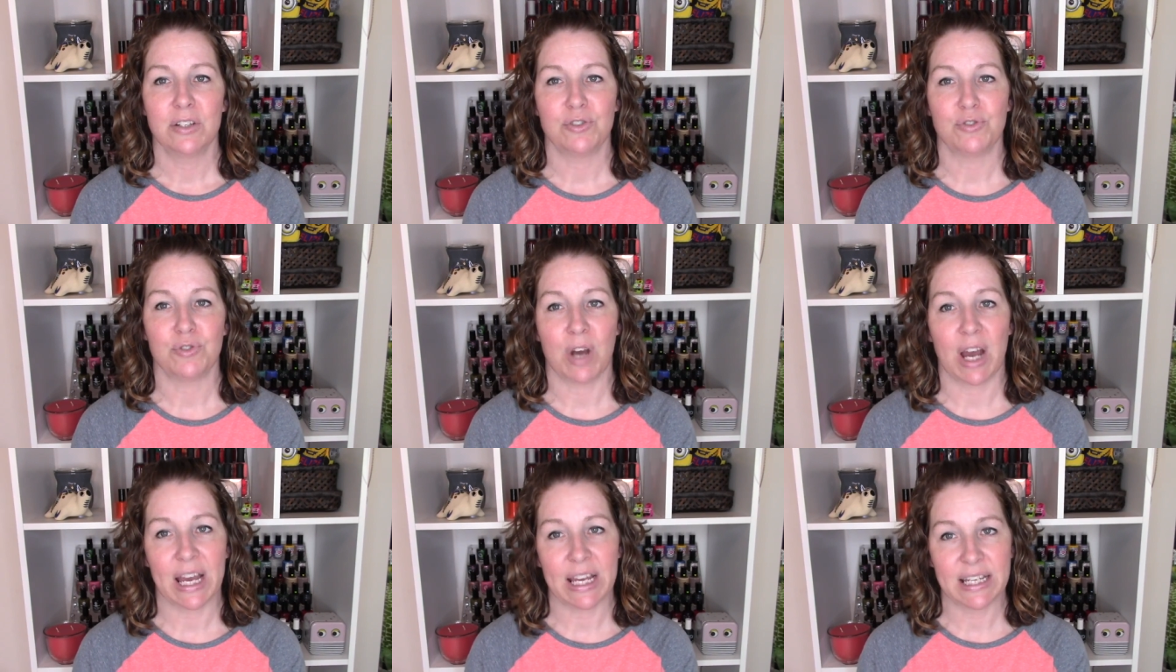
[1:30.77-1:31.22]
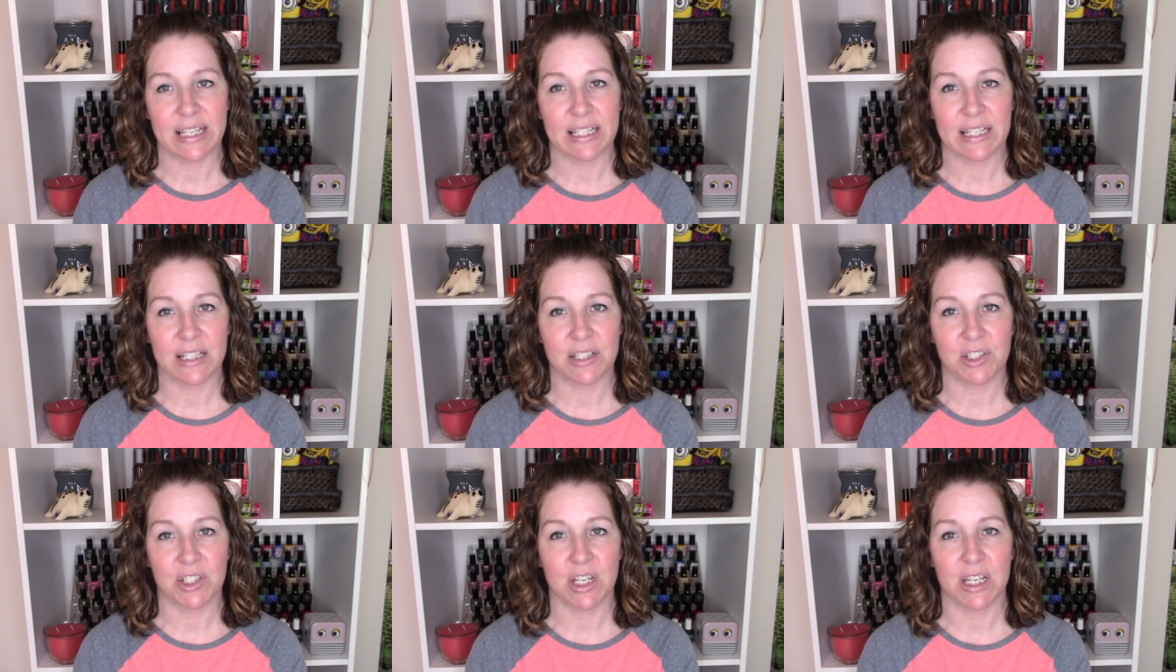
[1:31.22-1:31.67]
dry
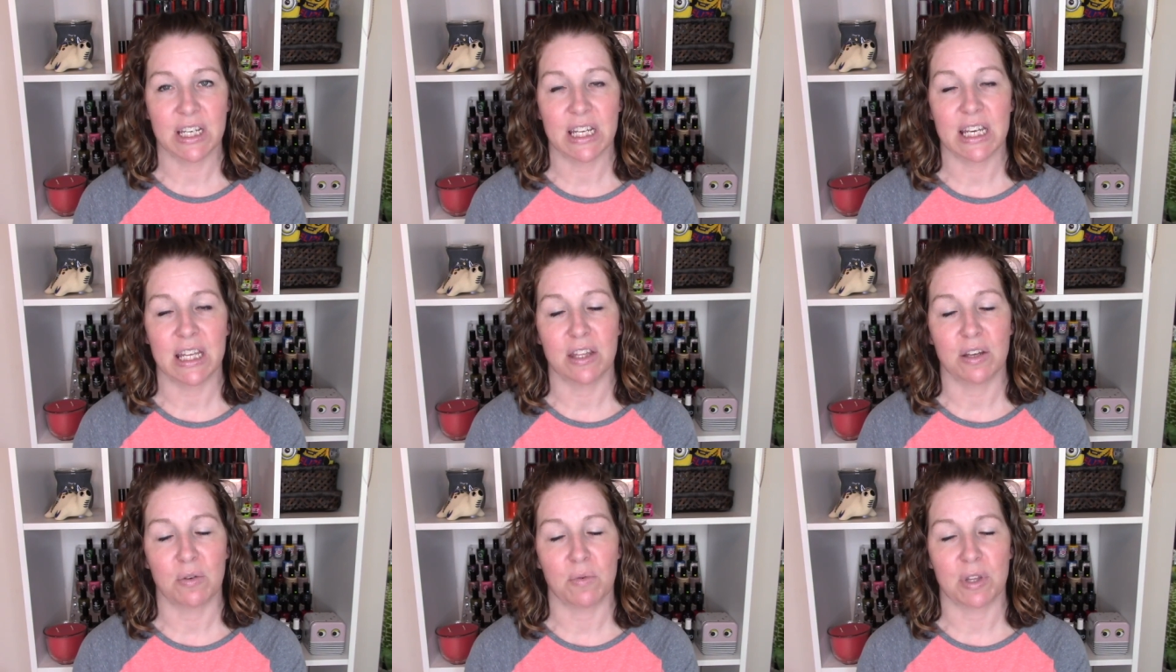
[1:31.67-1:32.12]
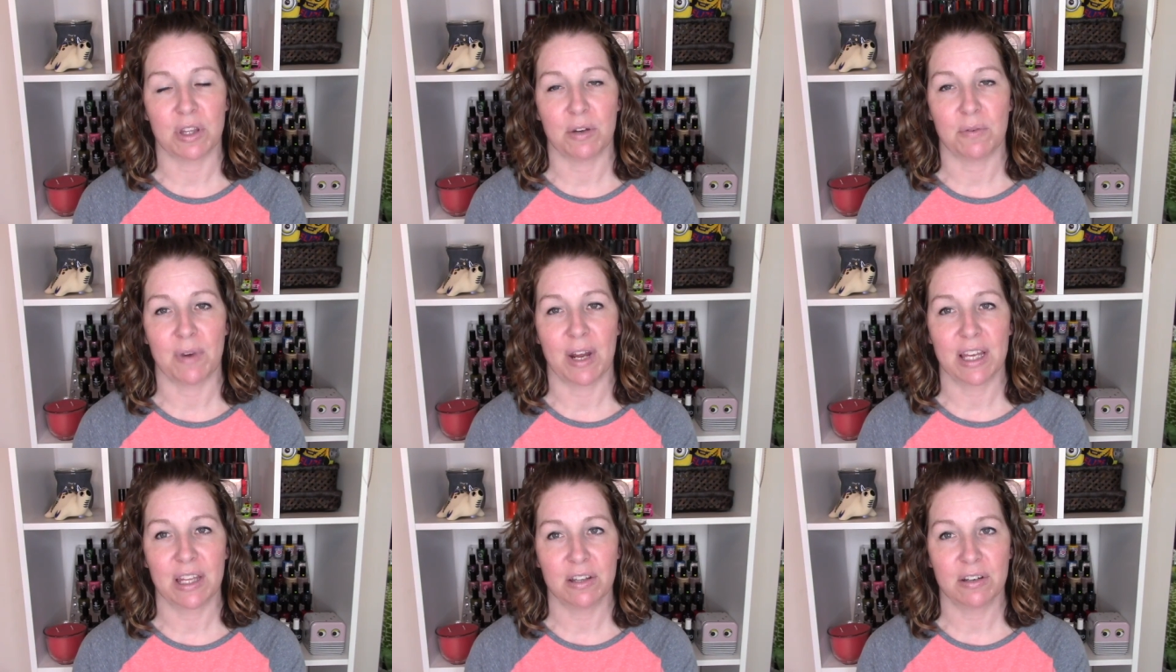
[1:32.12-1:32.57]
condition, either with a
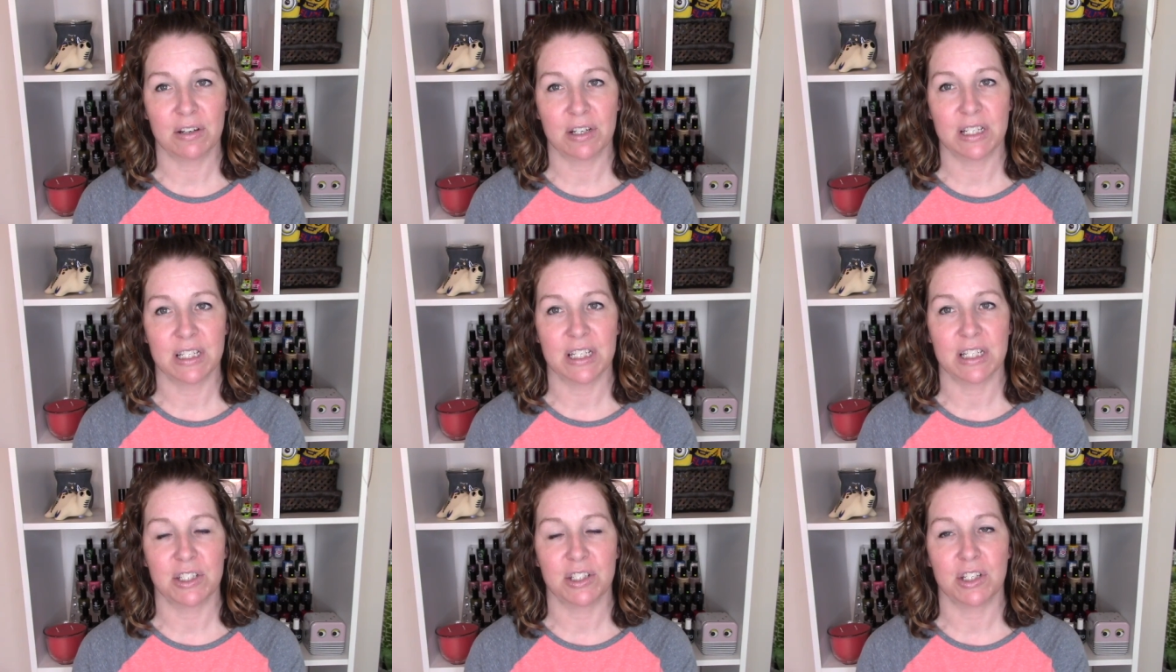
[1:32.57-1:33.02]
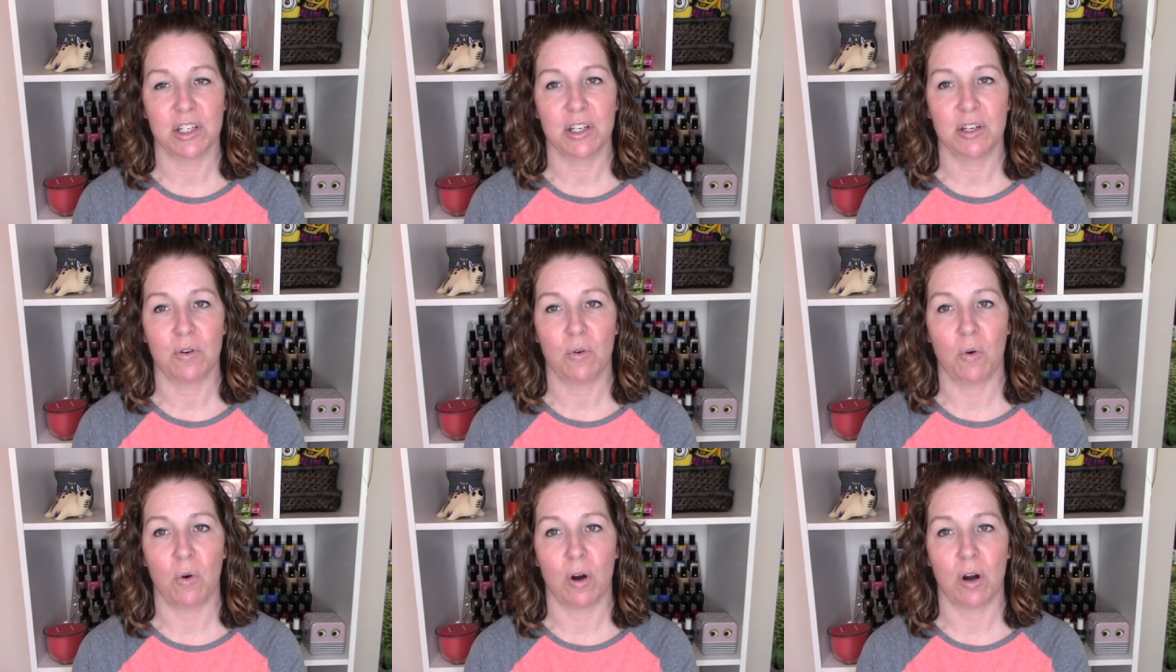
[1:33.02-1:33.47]
regular
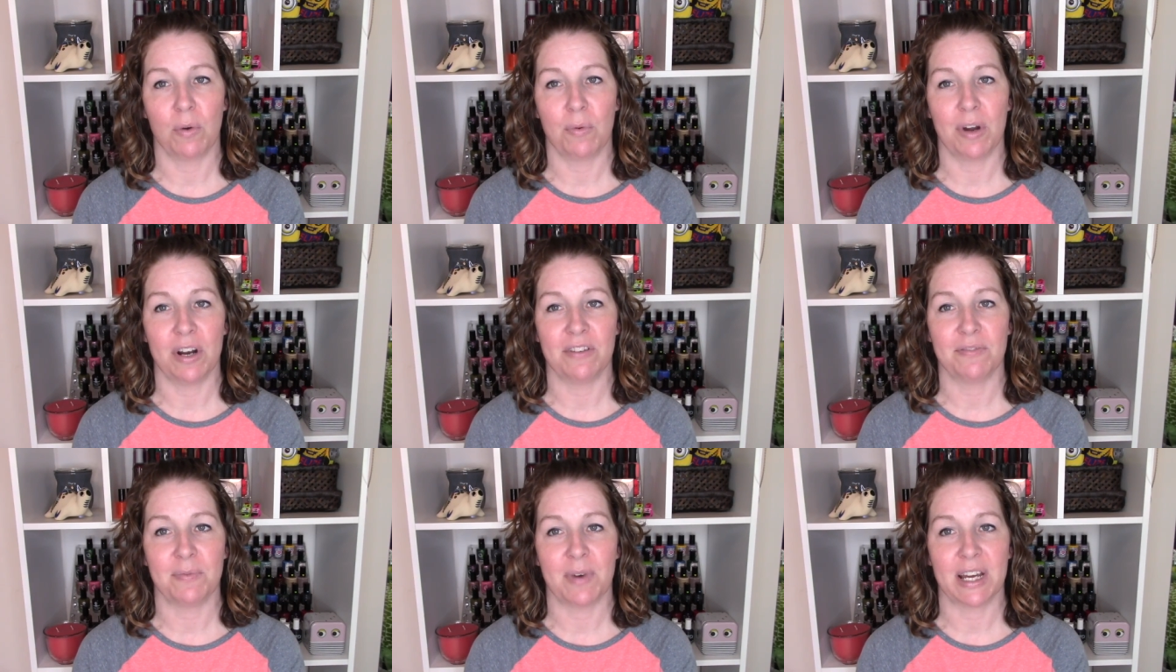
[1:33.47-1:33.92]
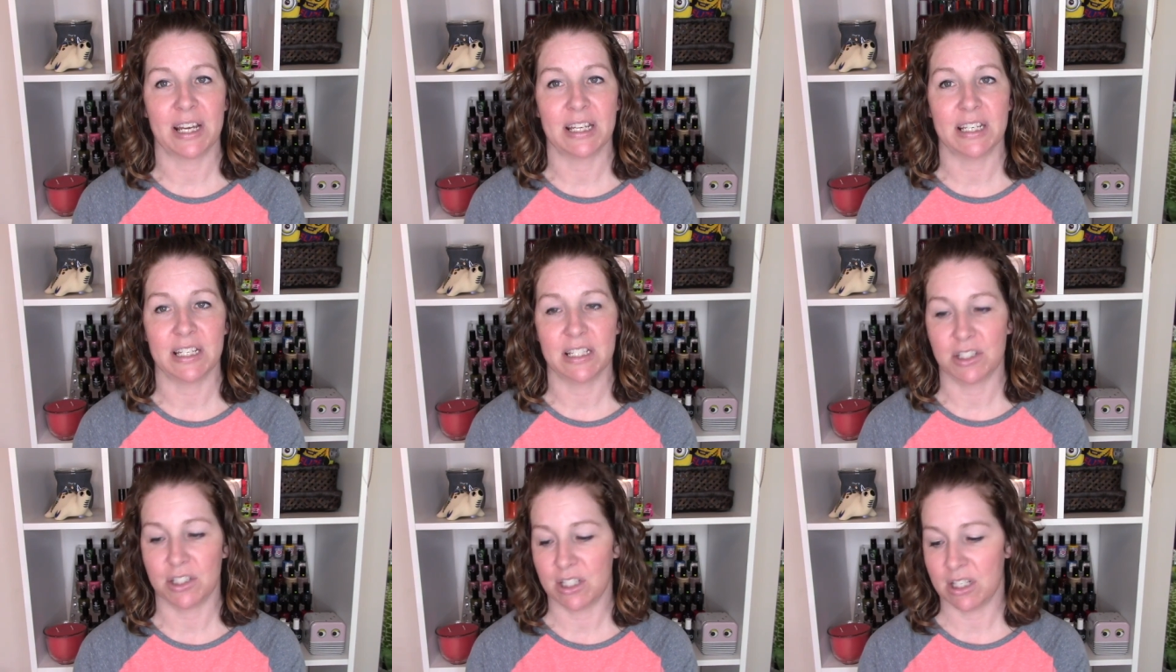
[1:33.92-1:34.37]
condition or one of my
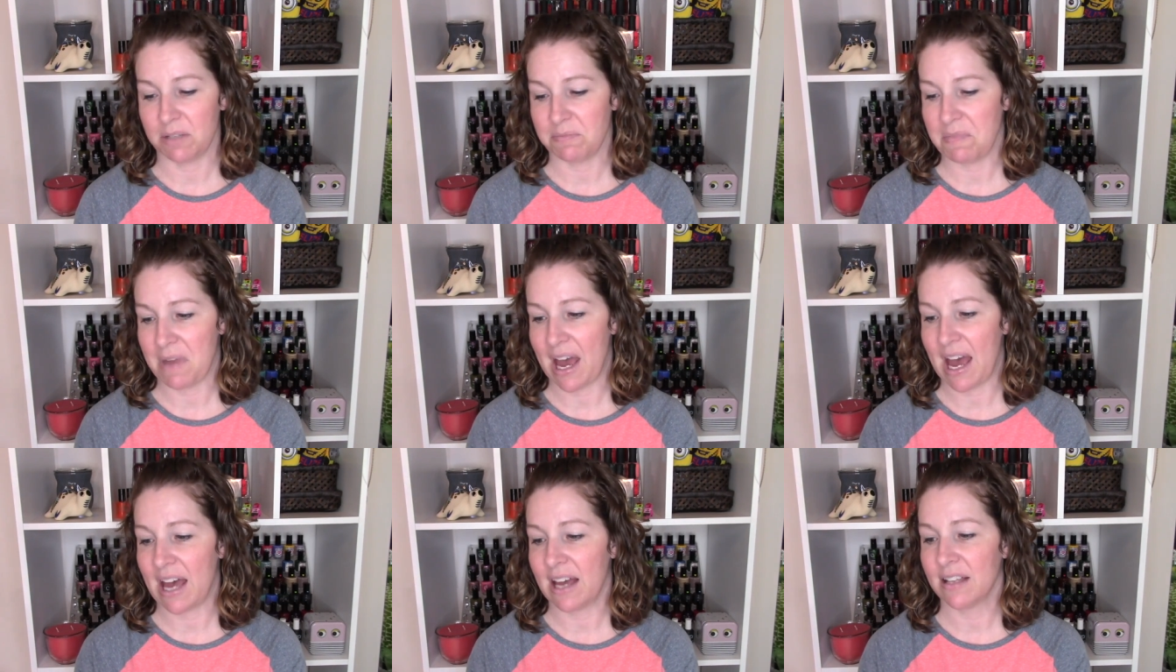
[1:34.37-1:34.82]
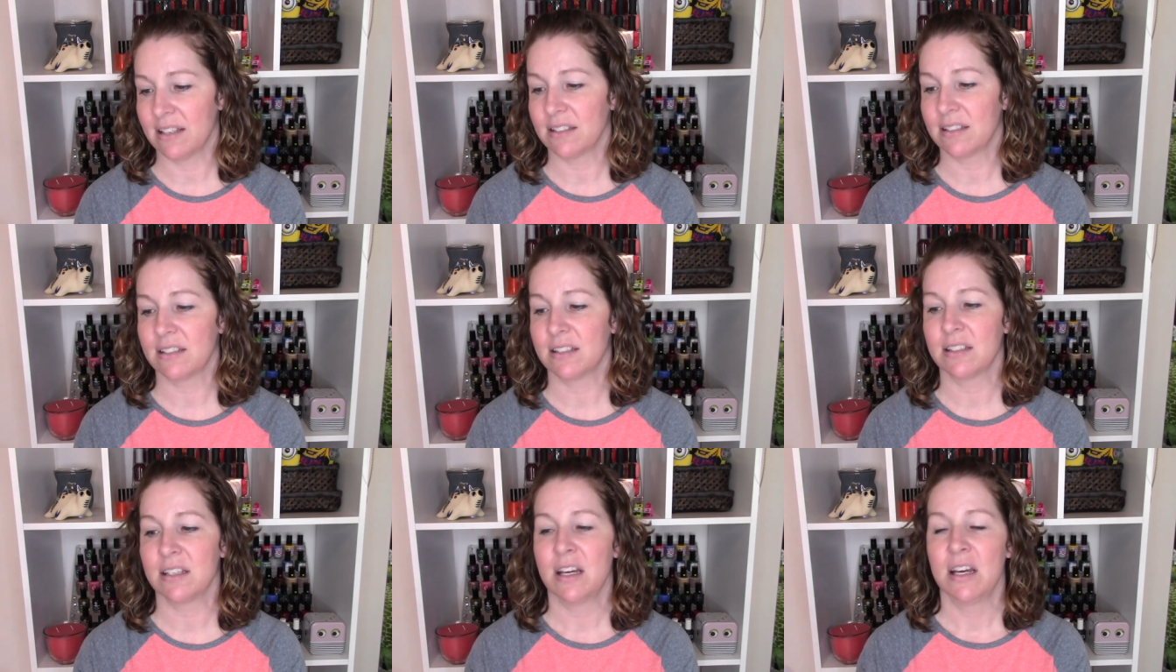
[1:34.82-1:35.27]
conditioning
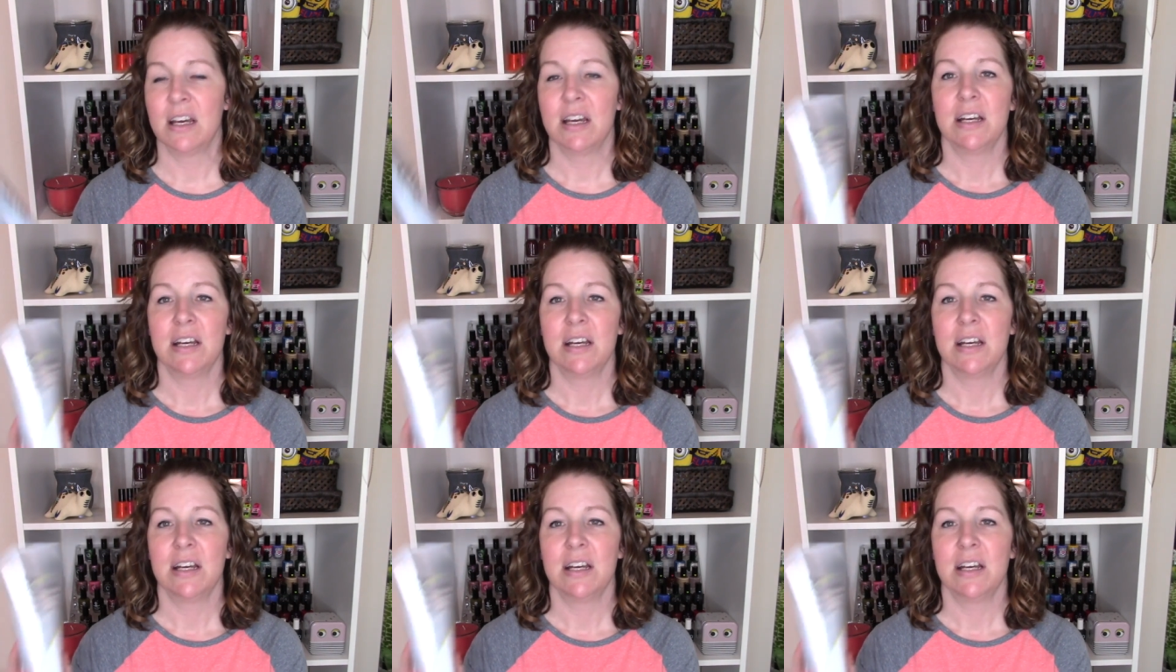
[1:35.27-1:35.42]
masks.